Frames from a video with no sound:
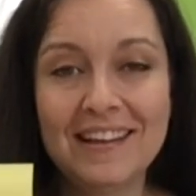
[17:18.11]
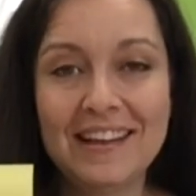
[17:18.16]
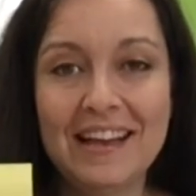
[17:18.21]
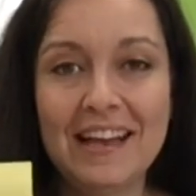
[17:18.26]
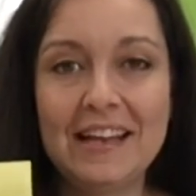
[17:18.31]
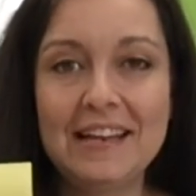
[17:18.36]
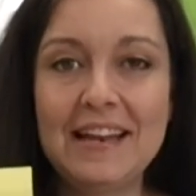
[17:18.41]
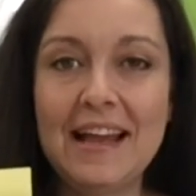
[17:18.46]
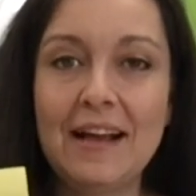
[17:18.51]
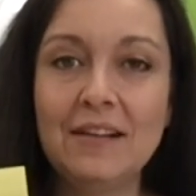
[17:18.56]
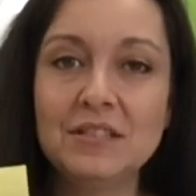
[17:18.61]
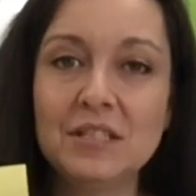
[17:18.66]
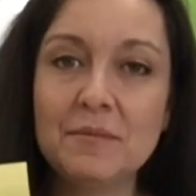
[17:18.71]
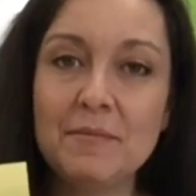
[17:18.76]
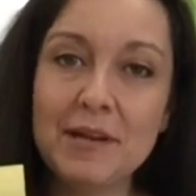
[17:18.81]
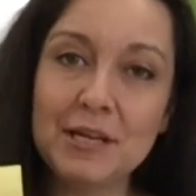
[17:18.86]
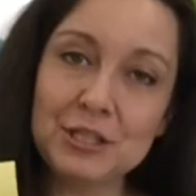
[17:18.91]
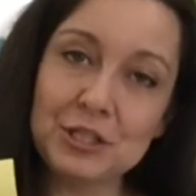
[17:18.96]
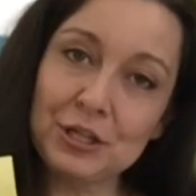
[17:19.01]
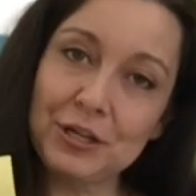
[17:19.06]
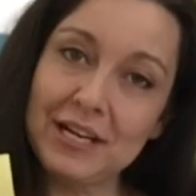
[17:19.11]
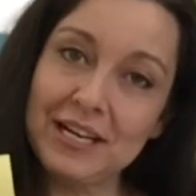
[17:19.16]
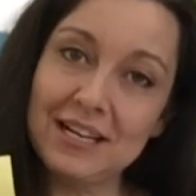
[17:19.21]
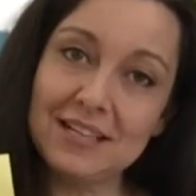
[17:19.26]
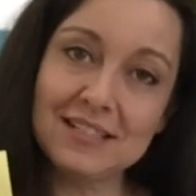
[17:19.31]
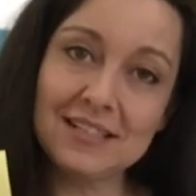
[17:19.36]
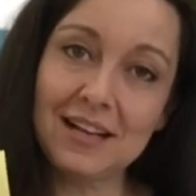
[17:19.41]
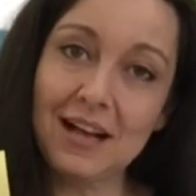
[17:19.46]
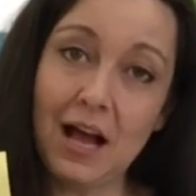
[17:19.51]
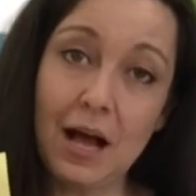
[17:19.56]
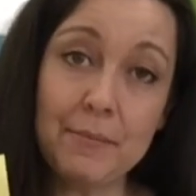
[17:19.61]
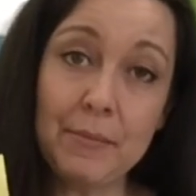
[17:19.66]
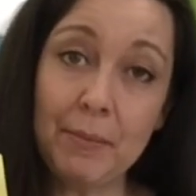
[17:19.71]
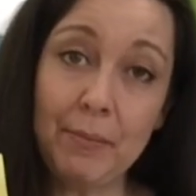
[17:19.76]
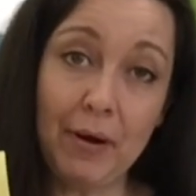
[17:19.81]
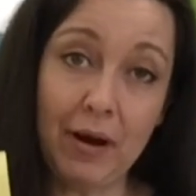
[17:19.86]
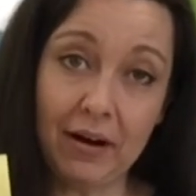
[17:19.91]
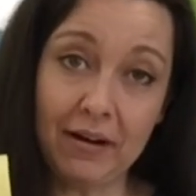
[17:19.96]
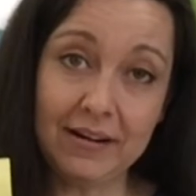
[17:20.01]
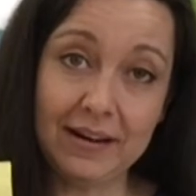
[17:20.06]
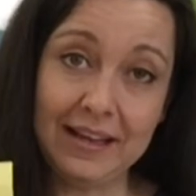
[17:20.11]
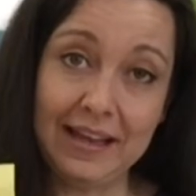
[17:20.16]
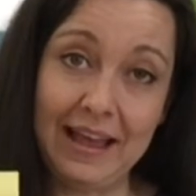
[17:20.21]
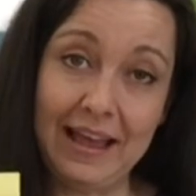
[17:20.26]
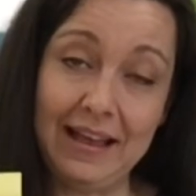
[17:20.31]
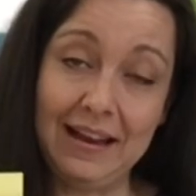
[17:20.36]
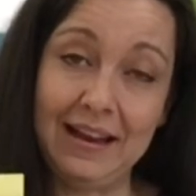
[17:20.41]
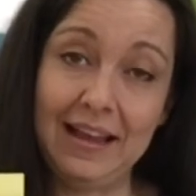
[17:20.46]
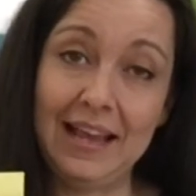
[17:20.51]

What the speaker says: And now to make sure he doesn't come apart again,